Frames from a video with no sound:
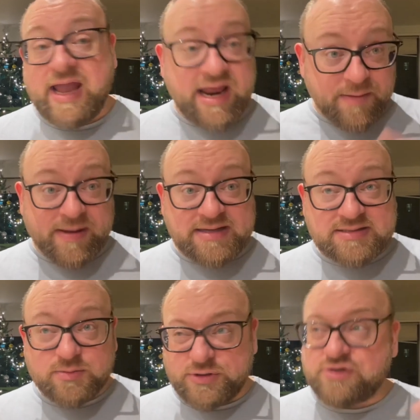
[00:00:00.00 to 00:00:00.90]
in a
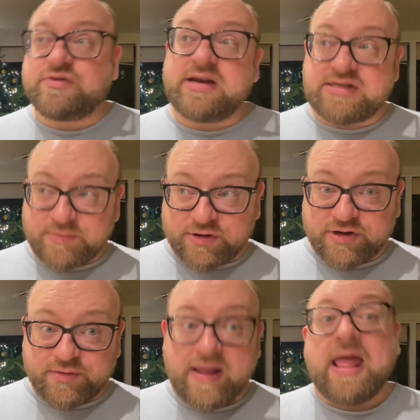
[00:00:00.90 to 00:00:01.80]
bit, which is really
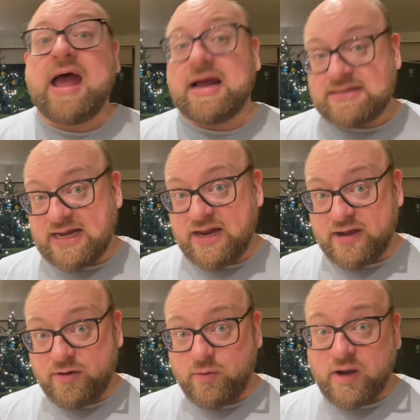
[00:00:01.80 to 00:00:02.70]
tomorrow, and tell you
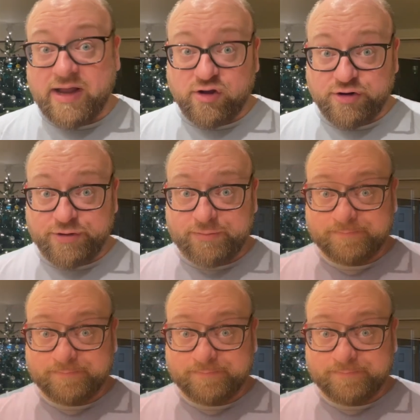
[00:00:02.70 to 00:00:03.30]
how I got on.